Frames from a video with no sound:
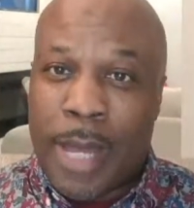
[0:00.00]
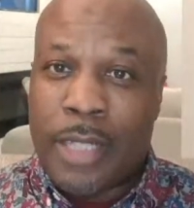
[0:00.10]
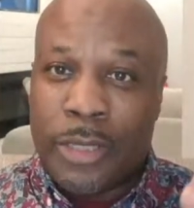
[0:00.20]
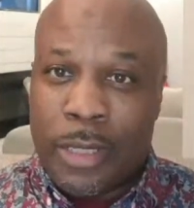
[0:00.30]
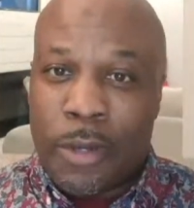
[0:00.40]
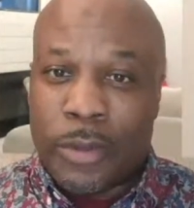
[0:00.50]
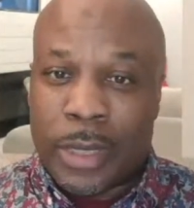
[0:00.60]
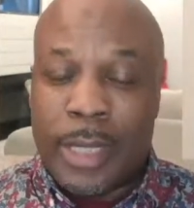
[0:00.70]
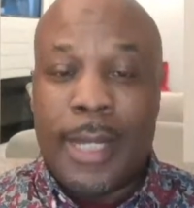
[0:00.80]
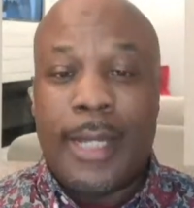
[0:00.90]
We just got
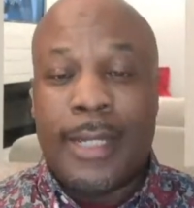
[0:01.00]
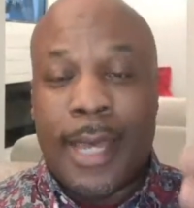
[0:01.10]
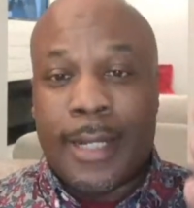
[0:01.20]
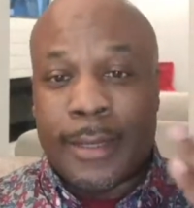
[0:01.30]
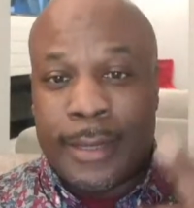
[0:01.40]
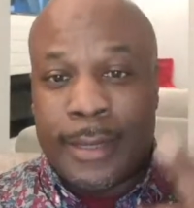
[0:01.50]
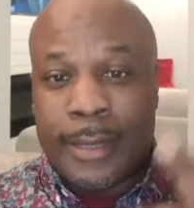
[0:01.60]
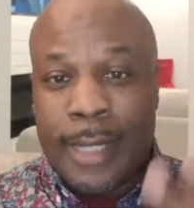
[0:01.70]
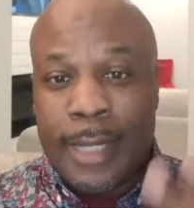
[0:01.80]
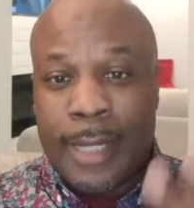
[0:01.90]
through talking about
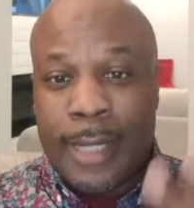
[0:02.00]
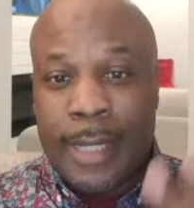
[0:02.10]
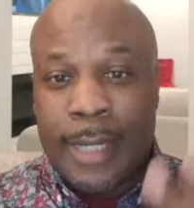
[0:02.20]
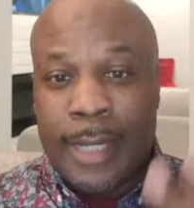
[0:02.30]
Shadows.